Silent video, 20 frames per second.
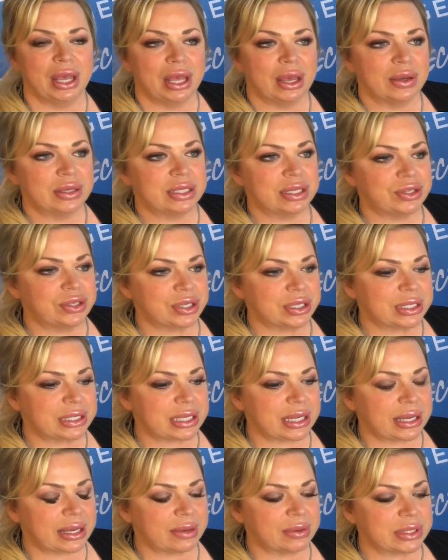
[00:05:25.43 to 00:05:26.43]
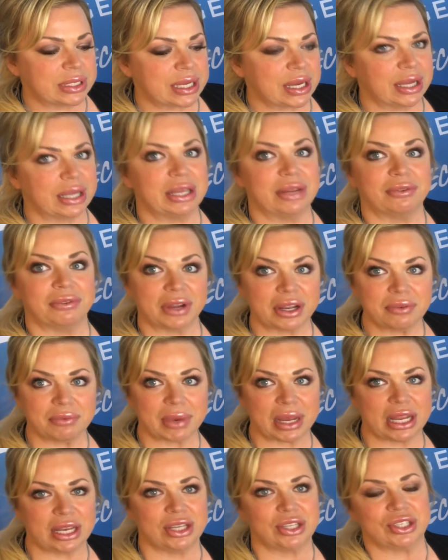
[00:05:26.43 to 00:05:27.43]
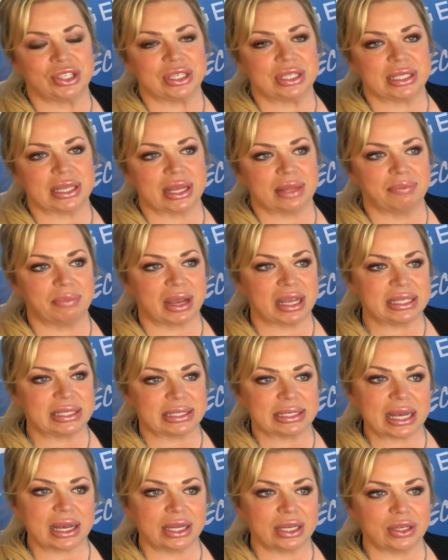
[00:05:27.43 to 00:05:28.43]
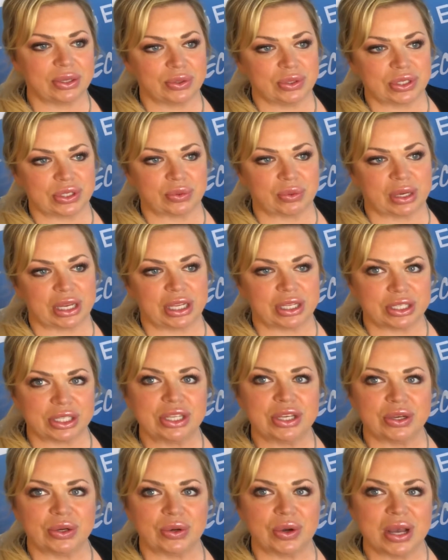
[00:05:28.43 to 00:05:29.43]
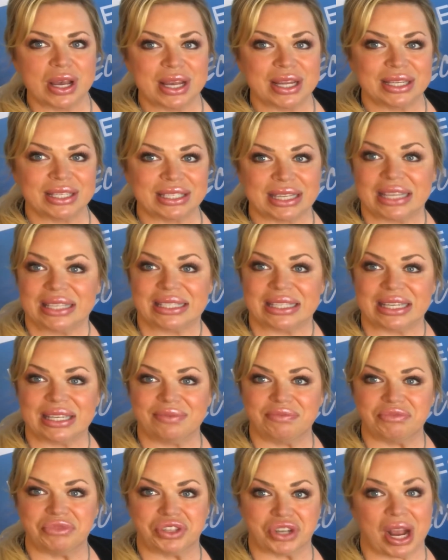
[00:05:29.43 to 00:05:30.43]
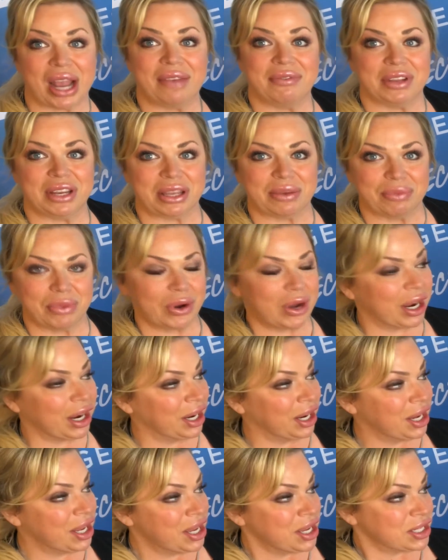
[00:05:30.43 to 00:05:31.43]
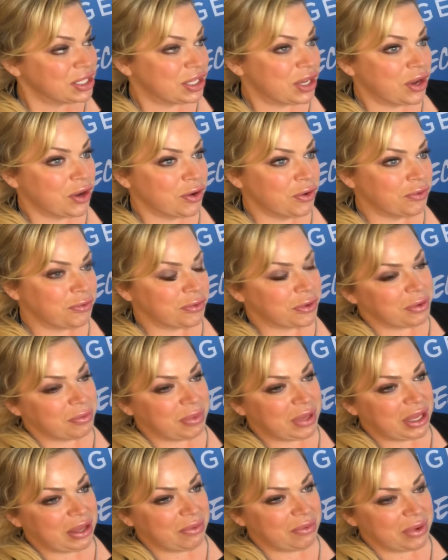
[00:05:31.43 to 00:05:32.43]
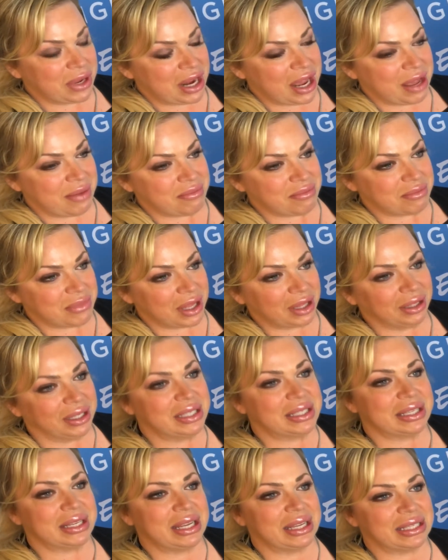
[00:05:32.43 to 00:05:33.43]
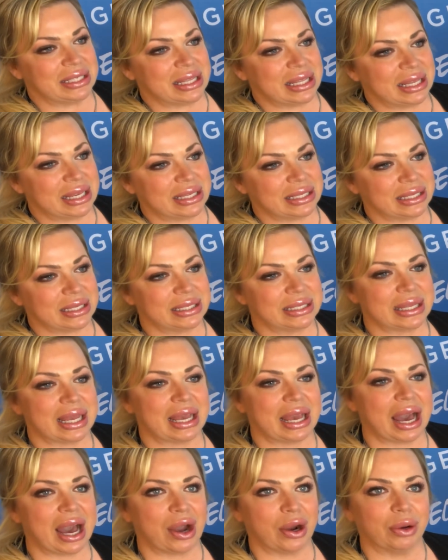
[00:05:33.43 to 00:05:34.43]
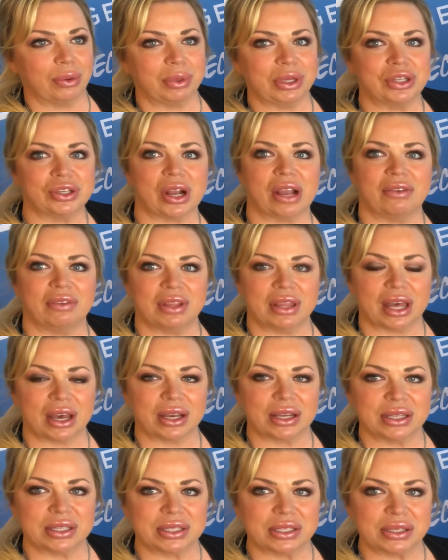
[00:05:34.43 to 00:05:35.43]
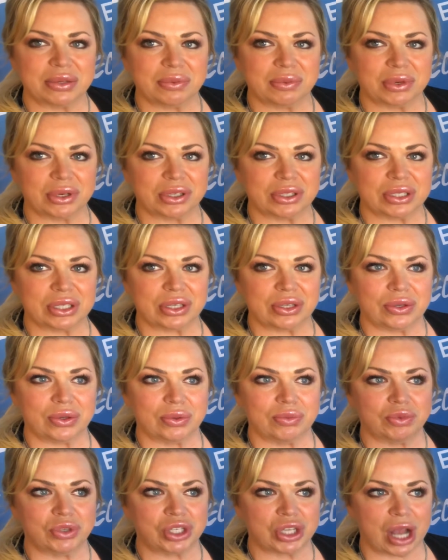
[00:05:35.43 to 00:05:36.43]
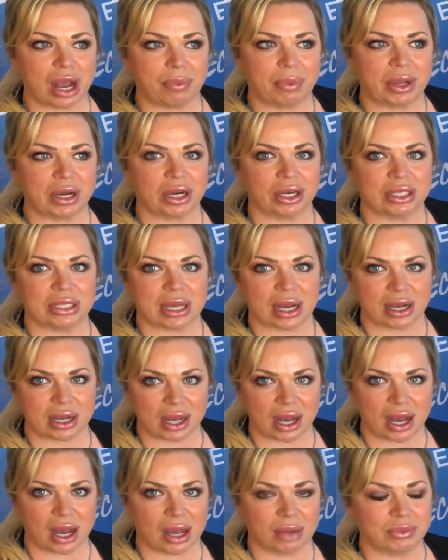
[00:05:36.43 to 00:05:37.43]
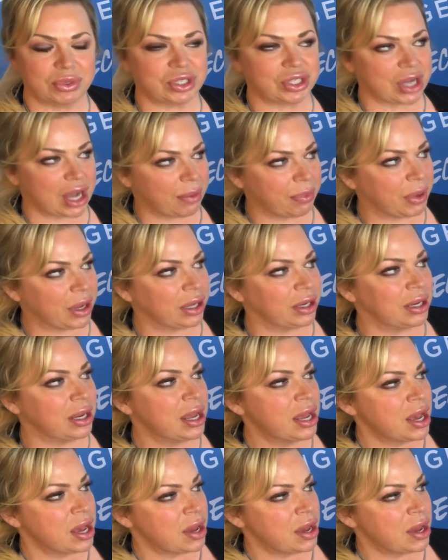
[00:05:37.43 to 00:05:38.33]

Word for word: It was interesting. I was talking to a friend of mine and she said, My son, who's 22, doesn't drive anymore. So mm. for me, when I'm listening to this, it's like, how are we driving that consumer to shop on our .com, shop on